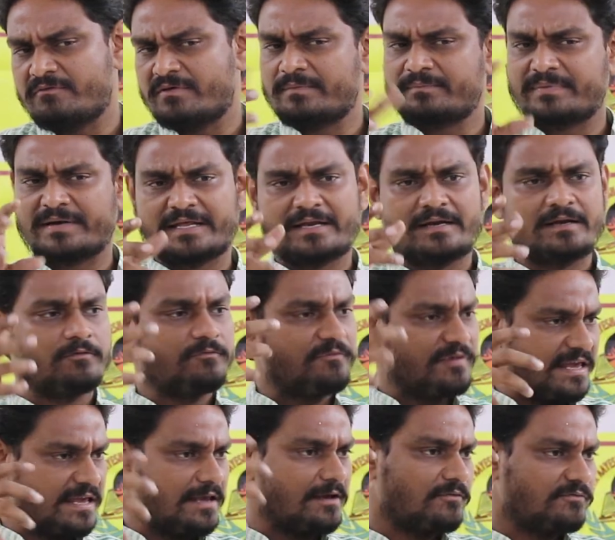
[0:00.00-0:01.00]
one particular
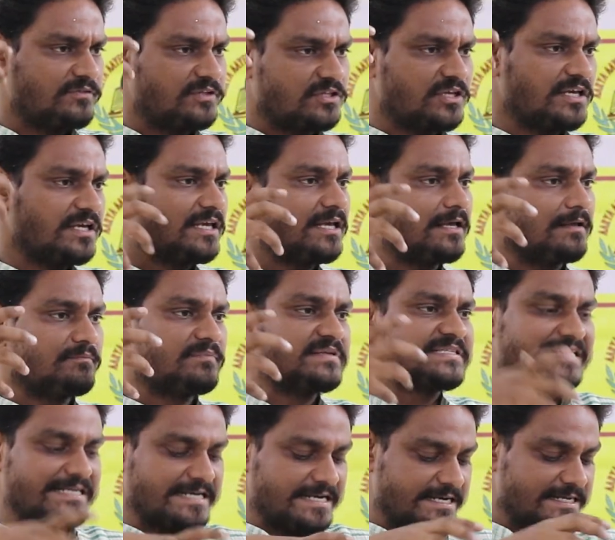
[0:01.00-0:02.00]
way of the thinking.
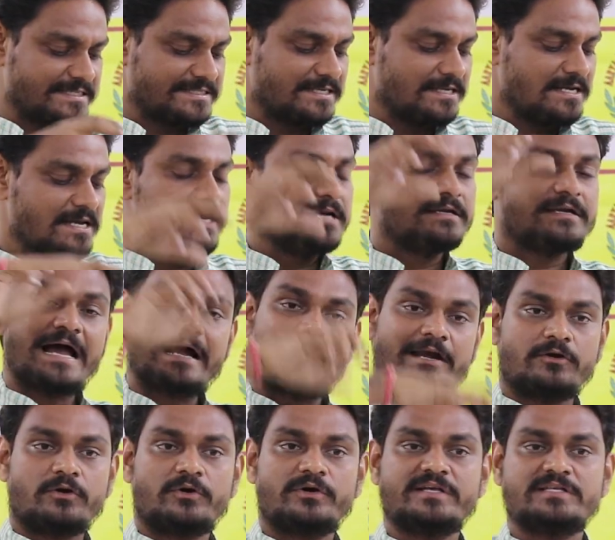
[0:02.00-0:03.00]
Basically, it is a
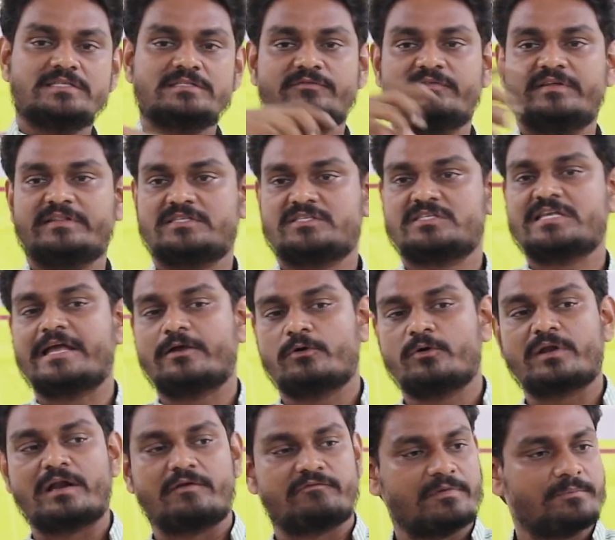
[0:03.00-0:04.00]
target audience with
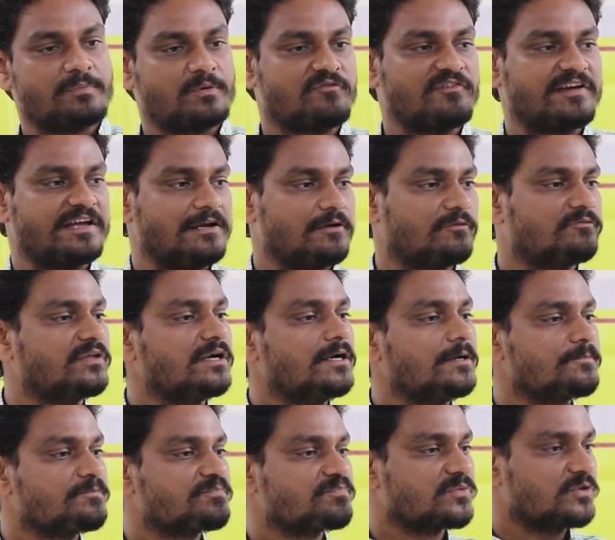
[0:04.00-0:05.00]
psychographic profile of the
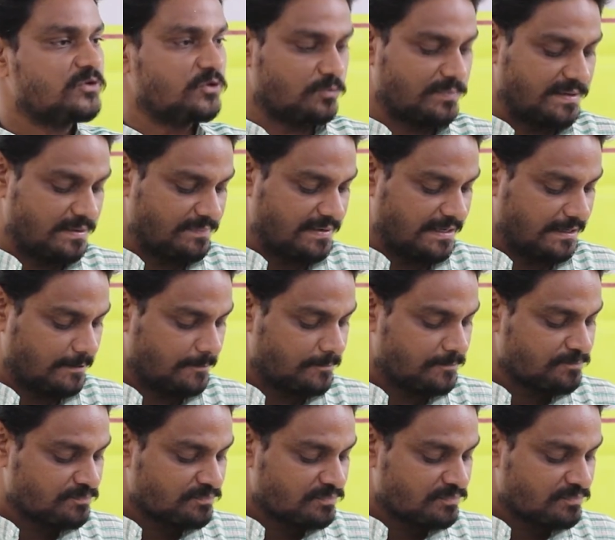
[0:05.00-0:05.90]
human being.